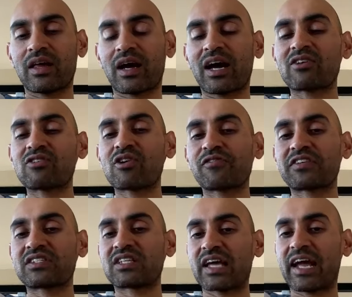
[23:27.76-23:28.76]
I don't know if
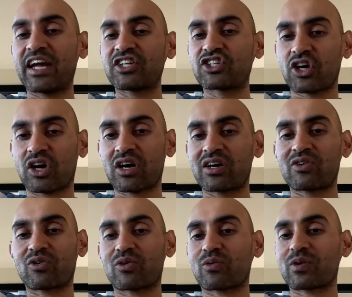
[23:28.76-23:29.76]
it's the H R
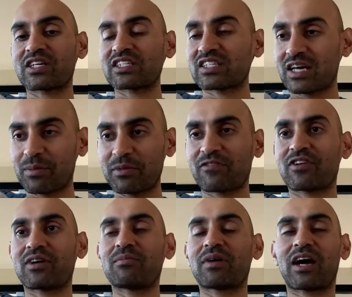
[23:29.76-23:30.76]
or where it's coming
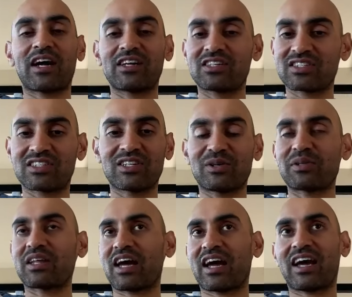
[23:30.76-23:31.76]
from. I just know
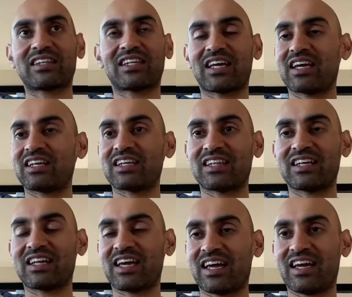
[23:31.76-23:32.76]
that at the end of the
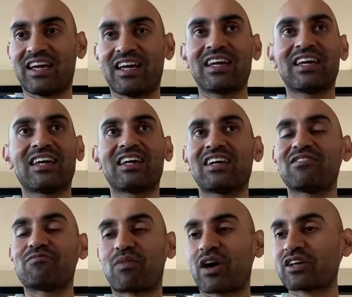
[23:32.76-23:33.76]
day,
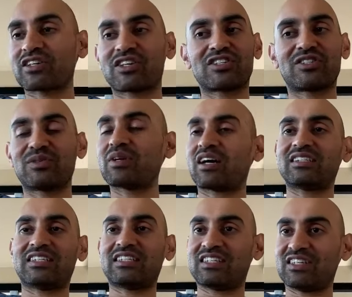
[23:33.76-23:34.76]
marketers do not
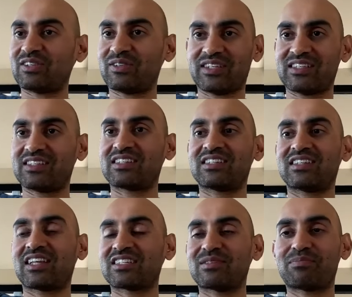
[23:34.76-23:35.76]
need degrees.
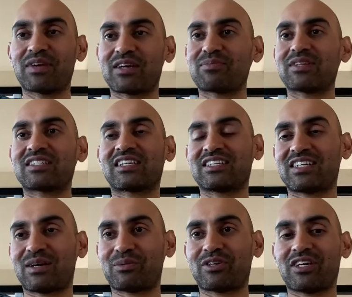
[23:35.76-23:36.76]
That's a big
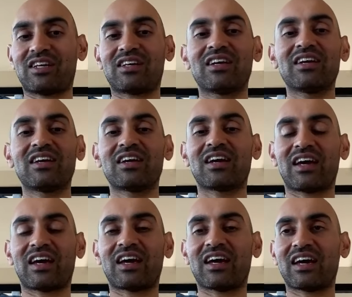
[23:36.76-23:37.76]
misconception.
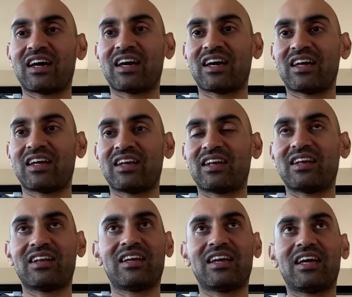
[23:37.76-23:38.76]
And
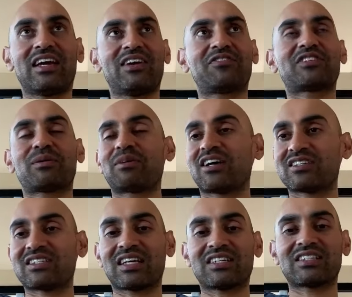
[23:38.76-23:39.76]
if someone else
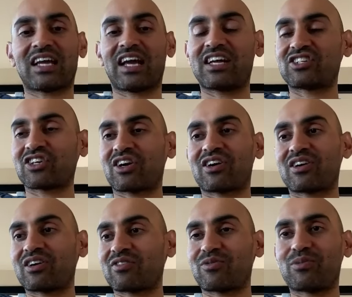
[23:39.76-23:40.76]
tells H R
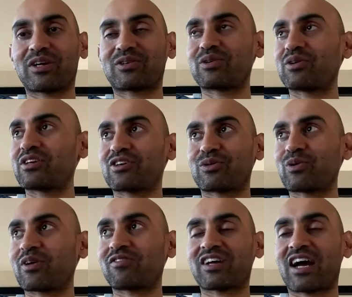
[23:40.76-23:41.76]
or recruiting or
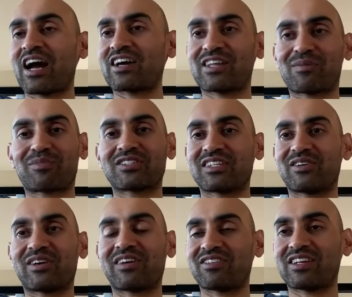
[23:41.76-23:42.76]
whoever to hire that person, they
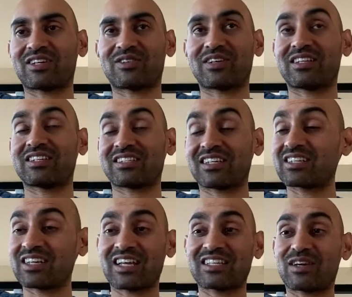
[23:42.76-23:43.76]
don't have a degree, there's a good
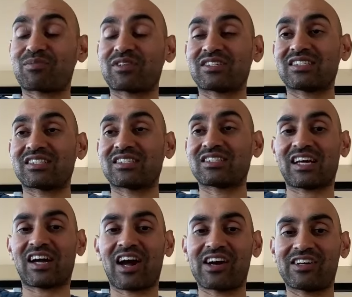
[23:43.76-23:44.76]
chance that person's going to get
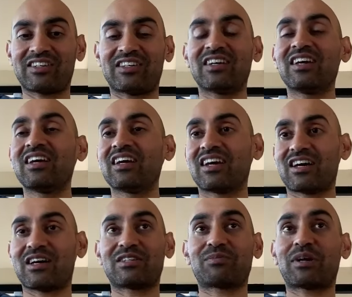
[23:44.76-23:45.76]
hired,
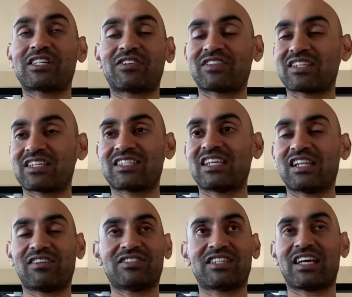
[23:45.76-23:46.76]
uh, especially if it's a
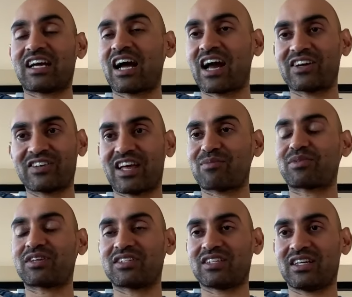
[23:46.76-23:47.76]
C-level saying hire that
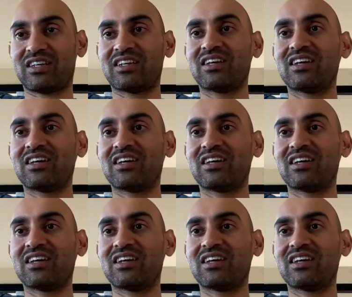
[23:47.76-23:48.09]
person.